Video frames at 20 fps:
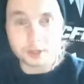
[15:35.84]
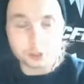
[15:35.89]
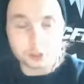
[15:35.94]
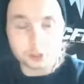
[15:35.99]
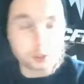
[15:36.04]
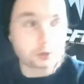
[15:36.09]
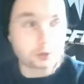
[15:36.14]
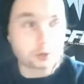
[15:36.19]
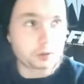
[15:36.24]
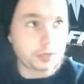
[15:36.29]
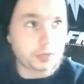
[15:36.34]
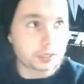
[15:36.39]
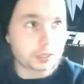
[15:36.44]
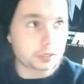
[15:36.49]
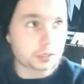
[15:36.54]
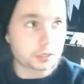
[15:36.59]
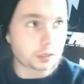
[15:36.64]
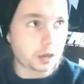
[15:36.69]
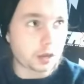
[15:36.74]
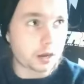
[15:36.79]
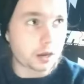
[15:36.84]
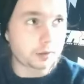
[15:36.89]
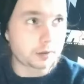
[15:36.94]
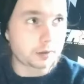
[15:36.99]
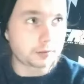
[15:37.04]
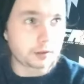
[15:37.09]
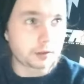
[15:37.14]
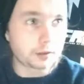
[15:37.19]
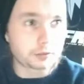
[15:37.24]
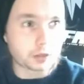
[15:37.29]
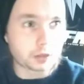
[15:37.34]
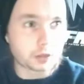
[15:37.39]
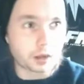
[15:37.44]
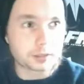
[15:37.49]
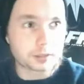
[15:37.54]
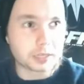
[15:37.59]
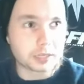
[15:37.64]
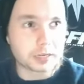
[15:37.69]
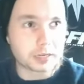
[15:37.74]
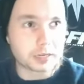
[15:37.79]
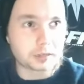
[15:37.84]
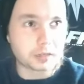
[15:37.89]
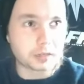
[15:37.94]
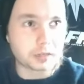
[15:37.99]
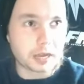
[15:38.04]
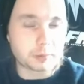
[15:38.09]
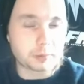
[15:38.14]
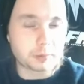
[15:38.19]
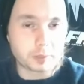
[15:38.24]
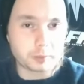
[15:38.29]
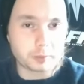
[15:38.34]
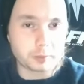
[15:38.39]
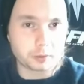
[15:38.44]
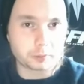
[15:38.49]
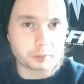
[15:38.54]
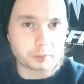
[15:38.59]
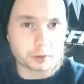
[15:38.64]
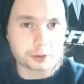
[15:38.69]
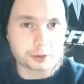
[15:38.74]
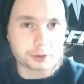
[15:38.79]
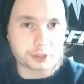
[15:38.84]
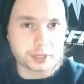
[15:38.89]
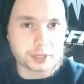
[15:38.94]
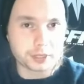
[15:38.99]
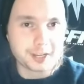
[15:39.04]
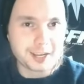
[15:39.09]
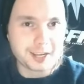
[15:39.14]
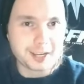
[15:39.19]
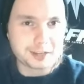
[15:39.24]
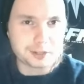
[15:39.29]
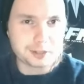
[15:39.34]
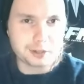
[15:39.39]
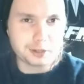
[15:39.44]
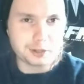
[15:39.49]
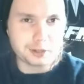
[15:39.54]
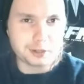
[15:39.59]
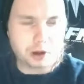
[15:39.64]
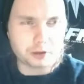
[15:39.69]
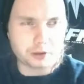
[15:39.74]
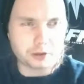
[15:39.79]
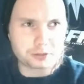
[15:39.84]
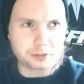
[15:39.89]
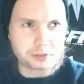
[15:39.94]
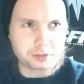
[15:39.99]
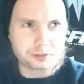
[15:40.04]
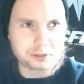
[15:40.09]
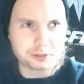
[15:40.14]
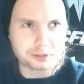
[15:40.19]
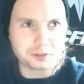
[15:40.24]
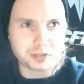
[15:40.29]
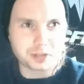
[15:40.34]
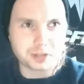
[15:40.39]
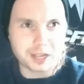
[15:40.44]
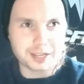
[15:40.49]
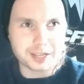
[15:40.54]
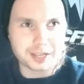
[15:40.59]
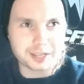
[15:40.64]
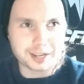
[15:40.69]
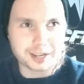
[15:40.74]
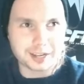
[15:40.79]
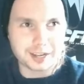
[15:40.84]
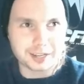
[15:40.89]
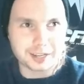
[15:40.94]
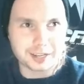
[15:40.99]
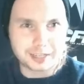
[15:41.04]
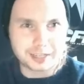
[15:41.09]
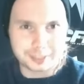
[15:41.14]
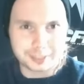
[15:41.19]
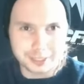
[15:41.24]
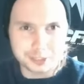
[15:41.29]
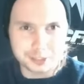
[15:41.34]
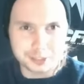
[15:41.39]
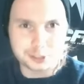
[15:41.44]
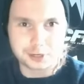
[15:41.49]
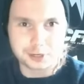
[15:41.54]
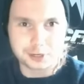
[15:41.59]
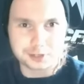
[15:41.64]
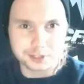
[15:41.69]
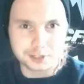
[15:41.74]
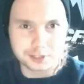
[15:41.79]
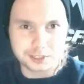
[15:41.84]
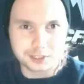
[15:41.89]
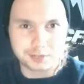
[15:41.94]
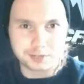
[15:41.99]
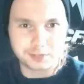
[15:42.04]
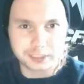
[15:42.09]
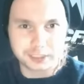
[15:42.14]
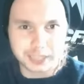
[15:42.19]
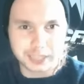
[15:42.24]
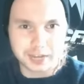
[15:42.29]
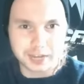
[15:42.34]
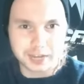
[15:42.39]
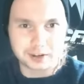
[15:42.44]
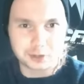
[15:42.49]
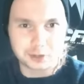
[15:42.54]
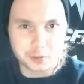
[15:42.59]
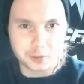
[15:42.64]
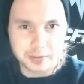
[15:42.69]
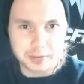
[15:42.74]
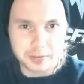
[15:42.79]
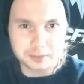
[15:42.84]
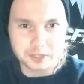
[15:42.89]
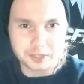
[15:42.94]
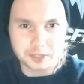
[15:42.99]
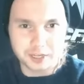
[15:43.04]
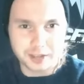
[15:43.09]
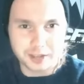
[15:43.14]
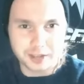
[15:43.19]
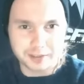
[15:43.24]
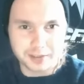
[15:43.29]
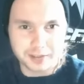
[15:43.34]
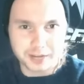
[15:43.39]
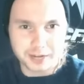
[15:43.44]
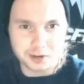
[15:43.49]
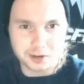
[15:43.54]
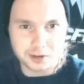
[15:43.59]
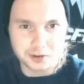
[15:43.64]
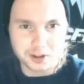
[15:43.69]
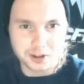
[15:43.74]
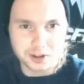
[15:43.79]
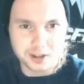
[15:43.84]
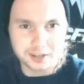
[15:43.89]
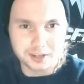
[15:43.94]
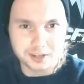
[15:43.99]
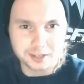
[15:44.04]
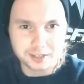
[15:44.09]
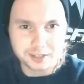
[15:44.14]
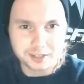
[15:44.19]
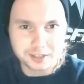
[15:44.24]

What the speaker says: so you released a lot of content and allowed people to purchase it. Do you also do like t-shirts and stuff like that on a website? You have that going on?